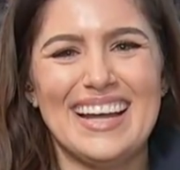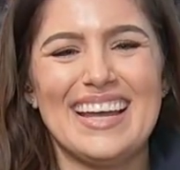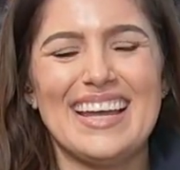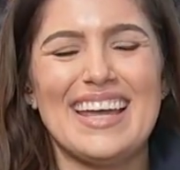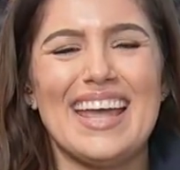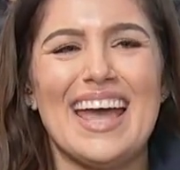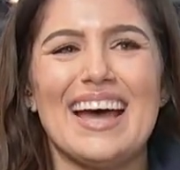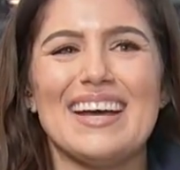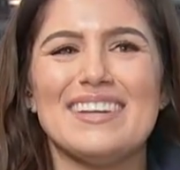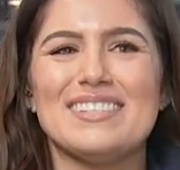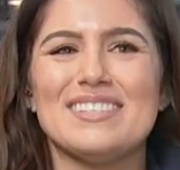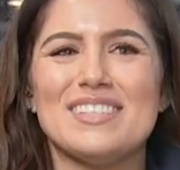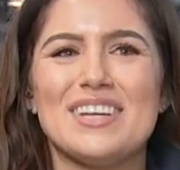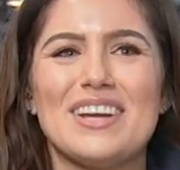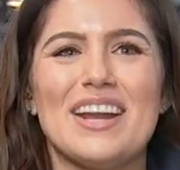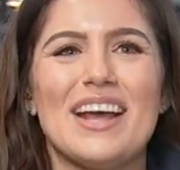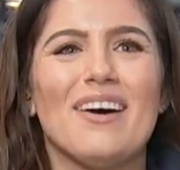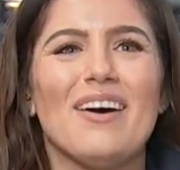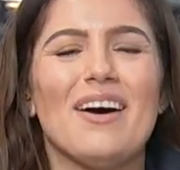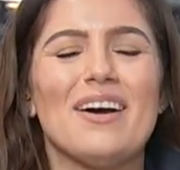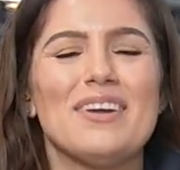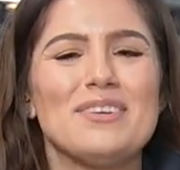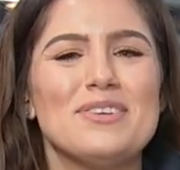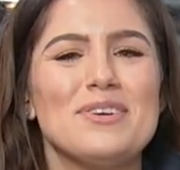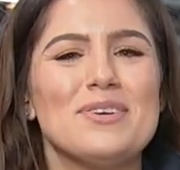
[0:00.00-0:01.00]
Yeah,
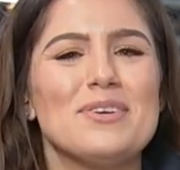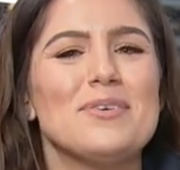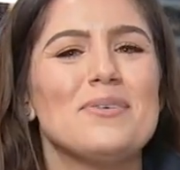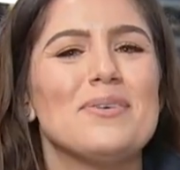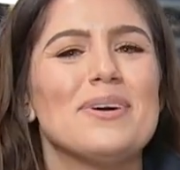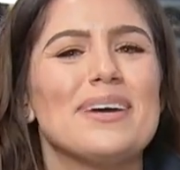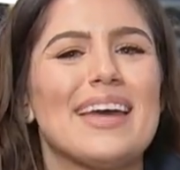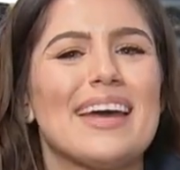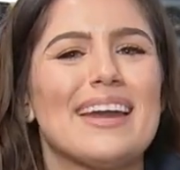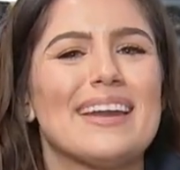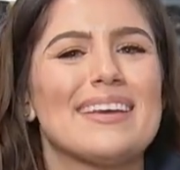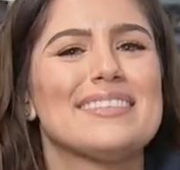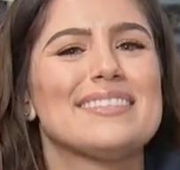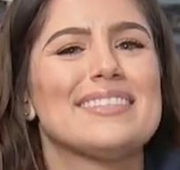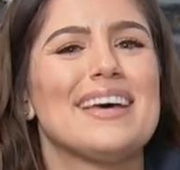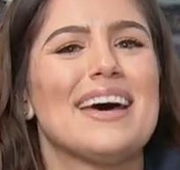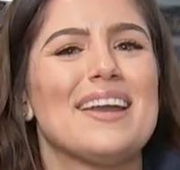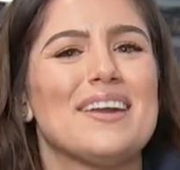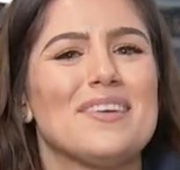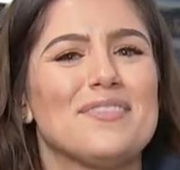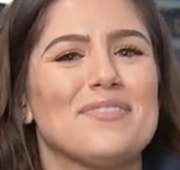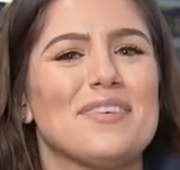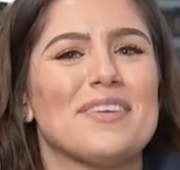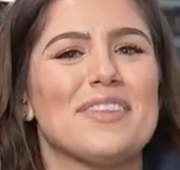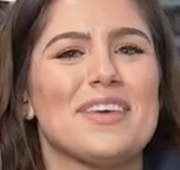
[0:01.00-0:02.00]
Janelle, I knew you would get
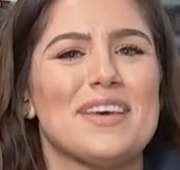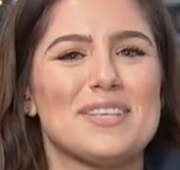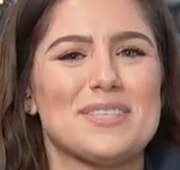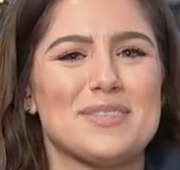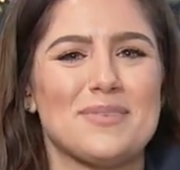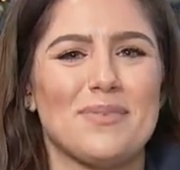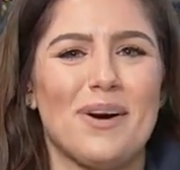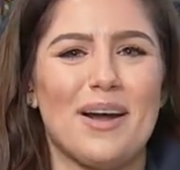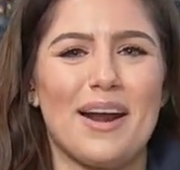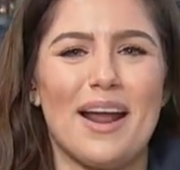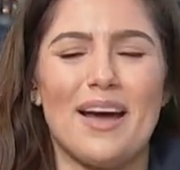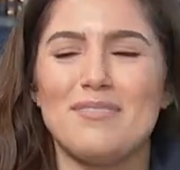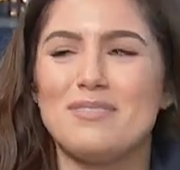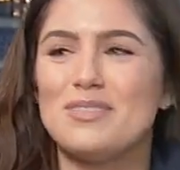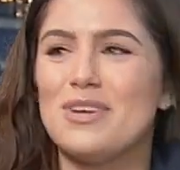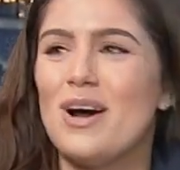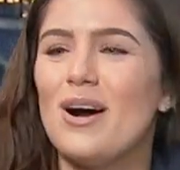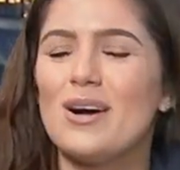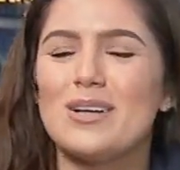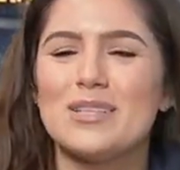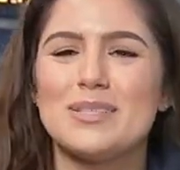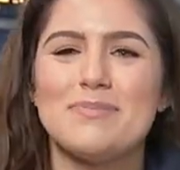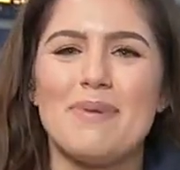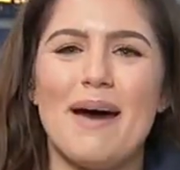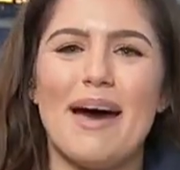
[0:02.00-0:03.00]
excited for this one. I've
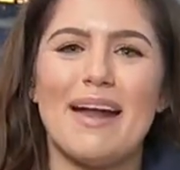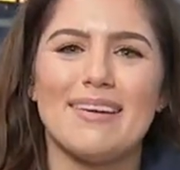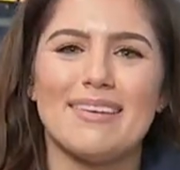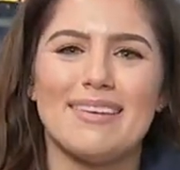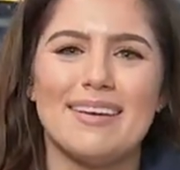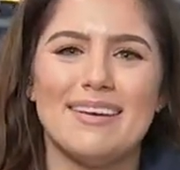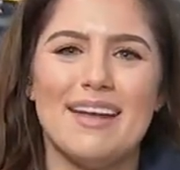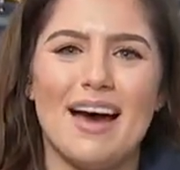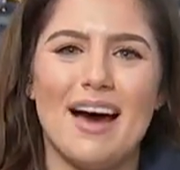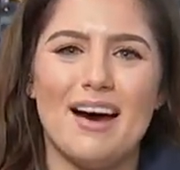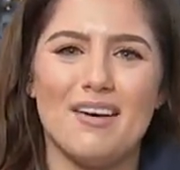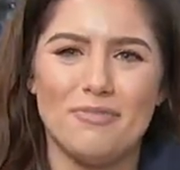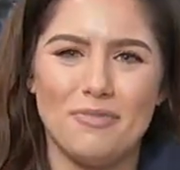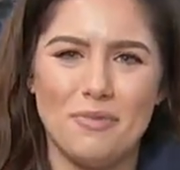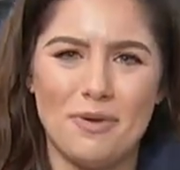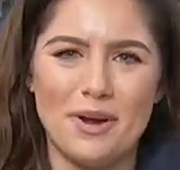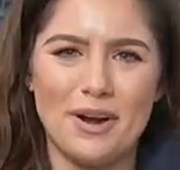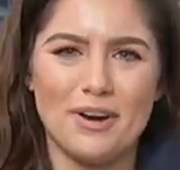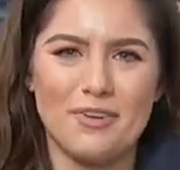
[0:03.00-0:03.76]
talked about it enough.